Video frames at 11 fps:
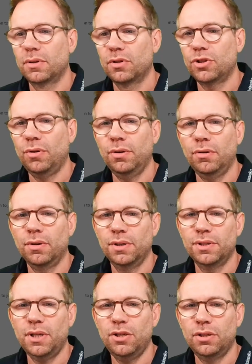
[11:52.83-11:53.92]
join
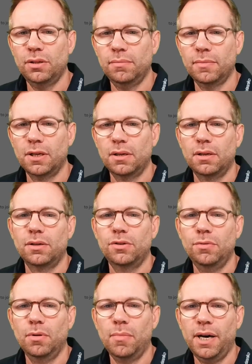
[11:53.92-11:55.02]
organization
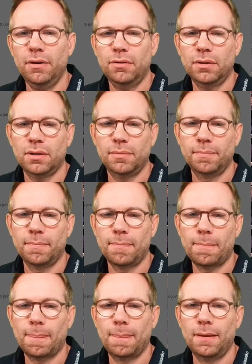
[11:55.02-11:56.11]
to the my.org,
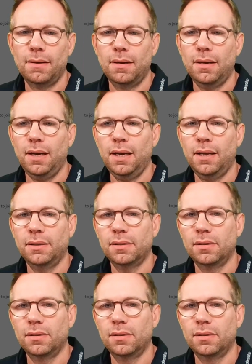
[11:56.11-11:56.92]
and